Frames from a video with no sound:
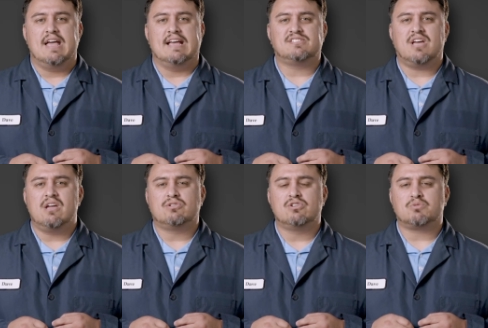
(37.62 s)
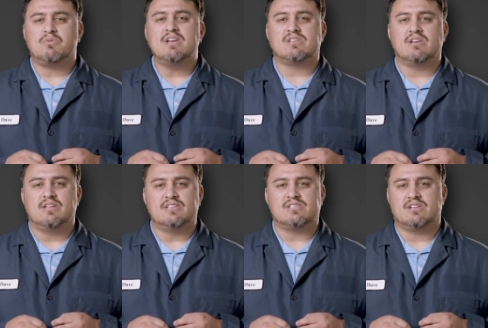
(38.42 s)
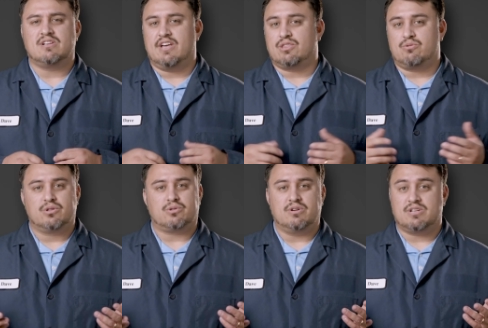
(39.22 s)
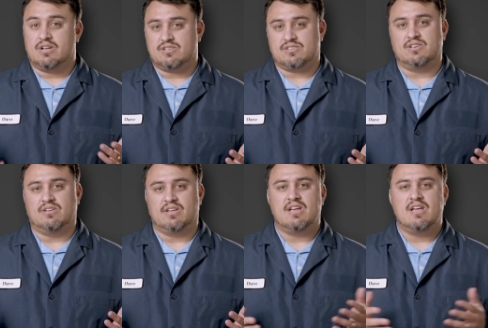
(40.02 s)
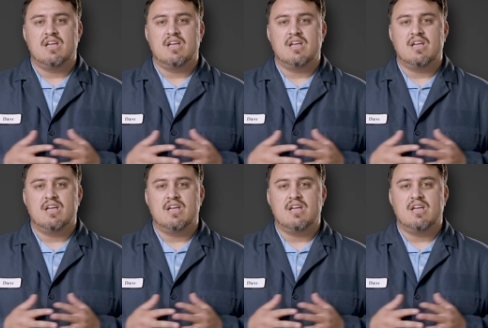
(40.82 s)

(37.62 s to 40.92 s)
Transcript: S i O two spray sealants, like three oh three Touchless Sealant,